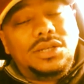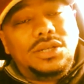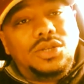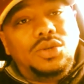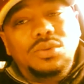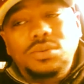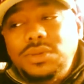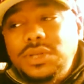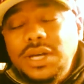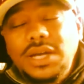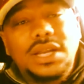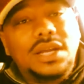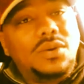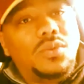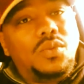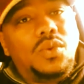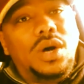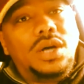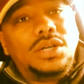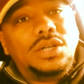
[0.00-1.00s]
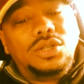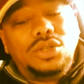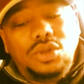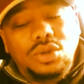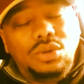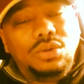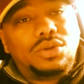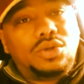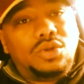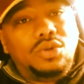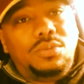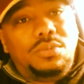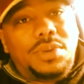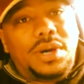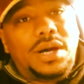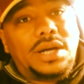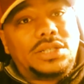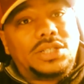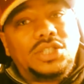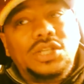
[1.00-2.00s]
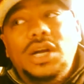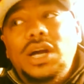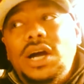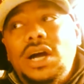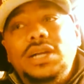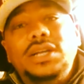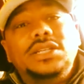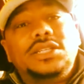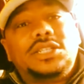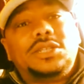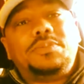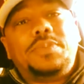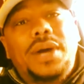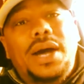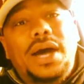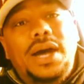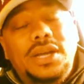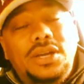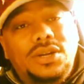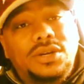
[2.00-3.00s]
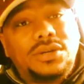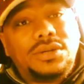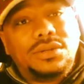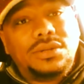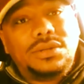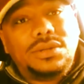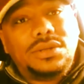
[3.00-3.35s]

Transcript: You didn't want to do too much. You're uninspired.